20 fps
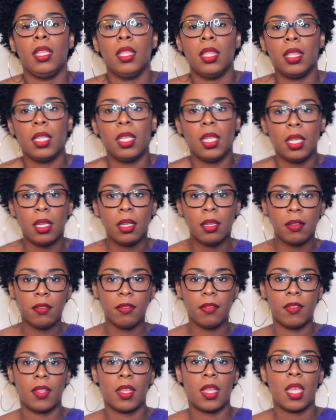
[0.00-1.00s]

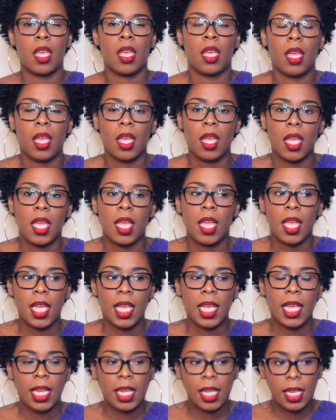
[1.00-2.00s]
live
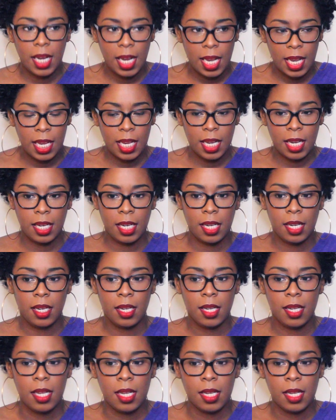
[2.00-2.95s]
in a